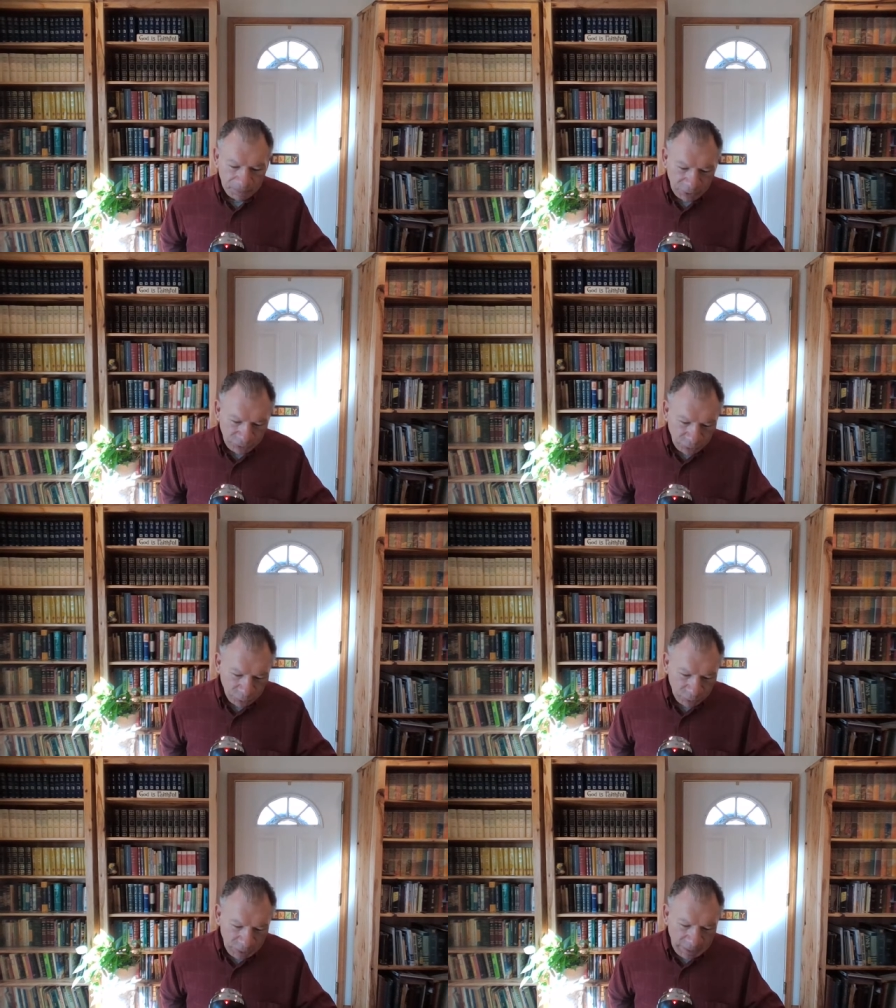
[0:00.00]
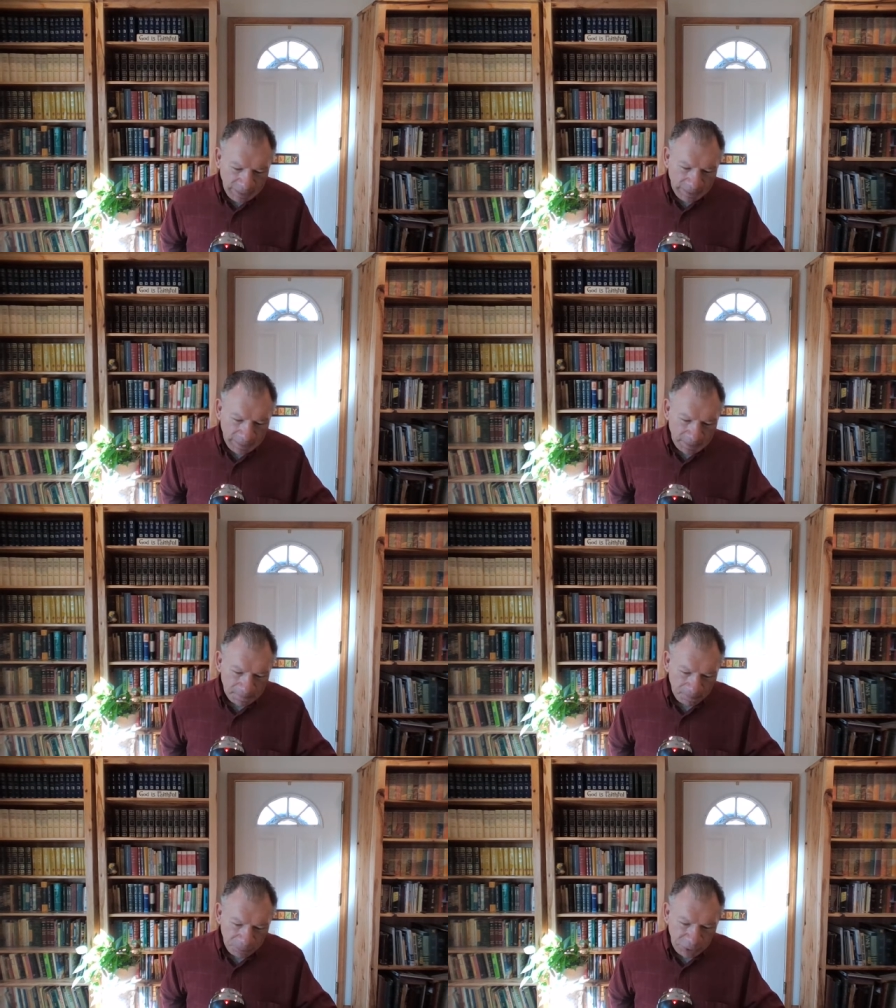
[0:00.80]
So,
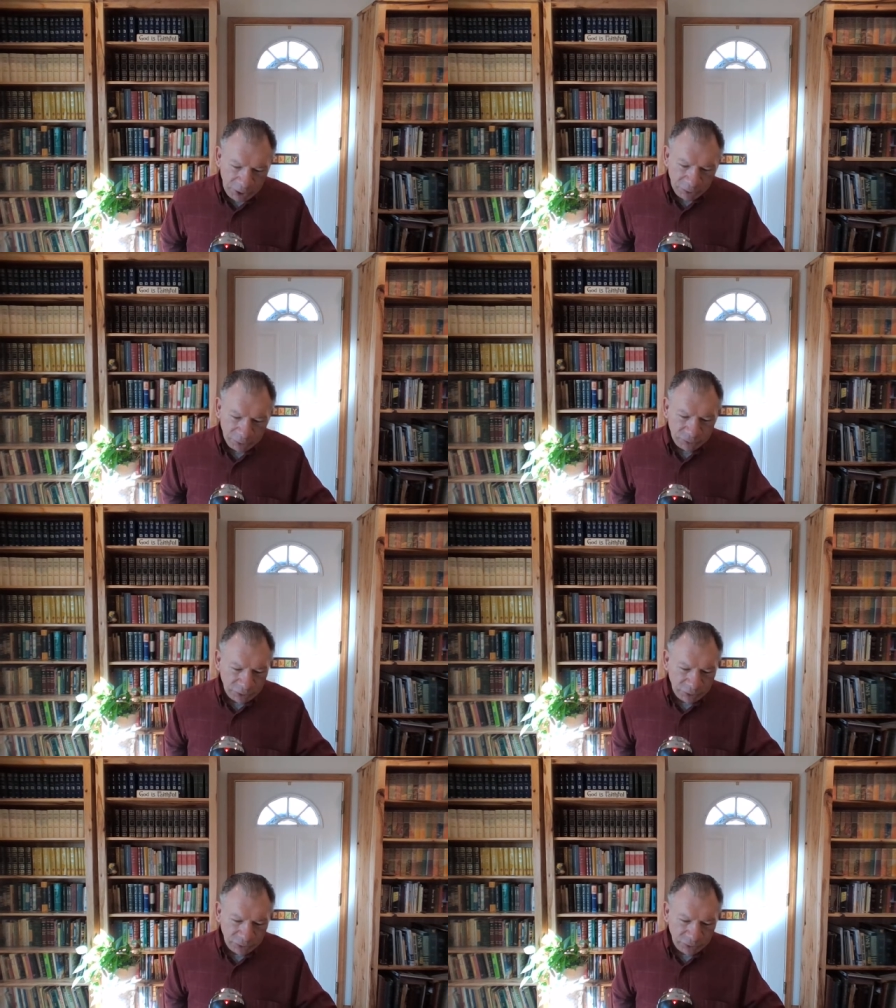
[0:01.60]
um, inner tongue